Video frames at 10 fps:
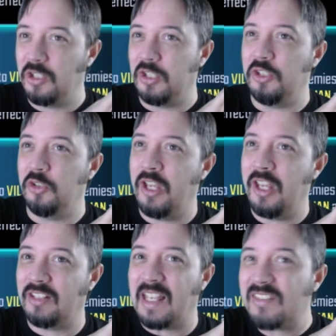and you'll
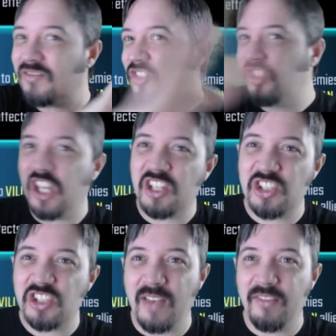hit like 6,
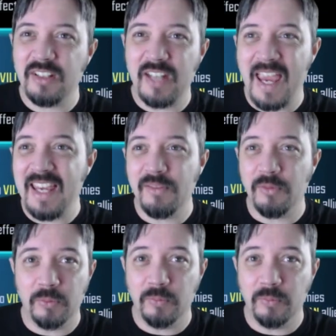7, 8,